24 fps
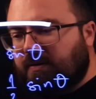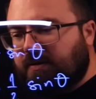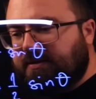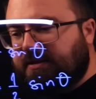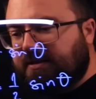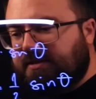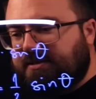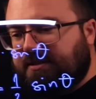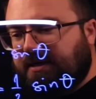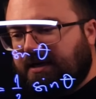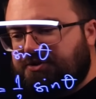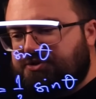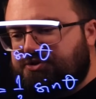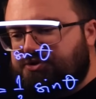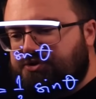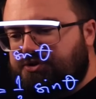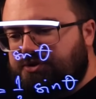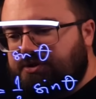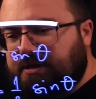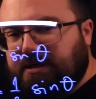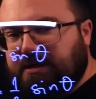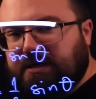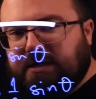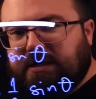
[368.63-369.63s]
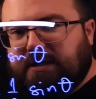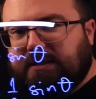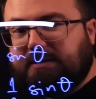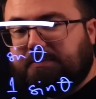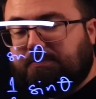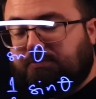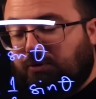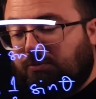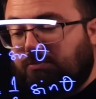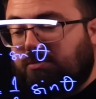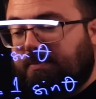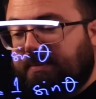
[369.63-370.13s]
the touch uh, the
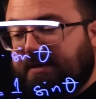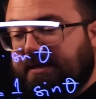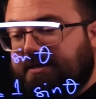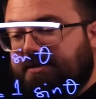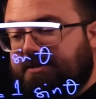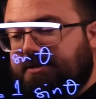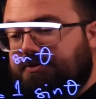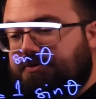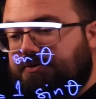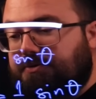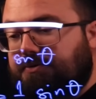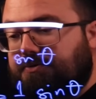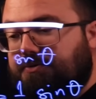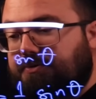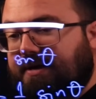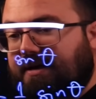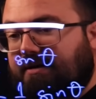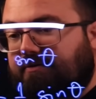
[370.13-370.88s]
probability to to